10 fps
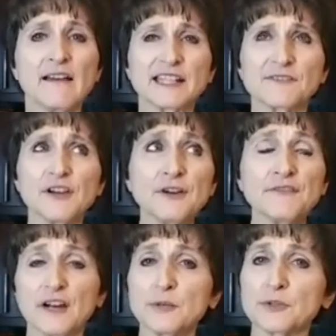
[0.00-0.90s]
It's very
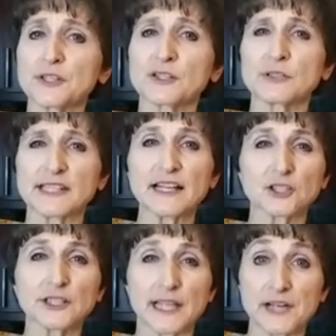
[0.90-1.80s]
fibrous, so it's
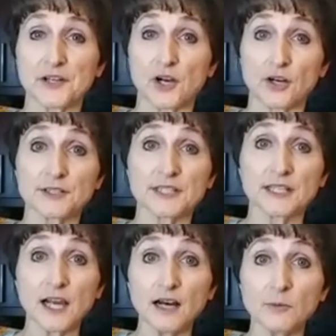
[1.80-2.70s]
actually kind of hard
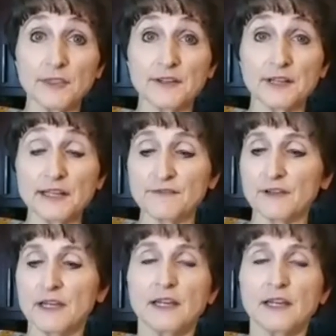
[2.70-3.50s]
to cut with a knife.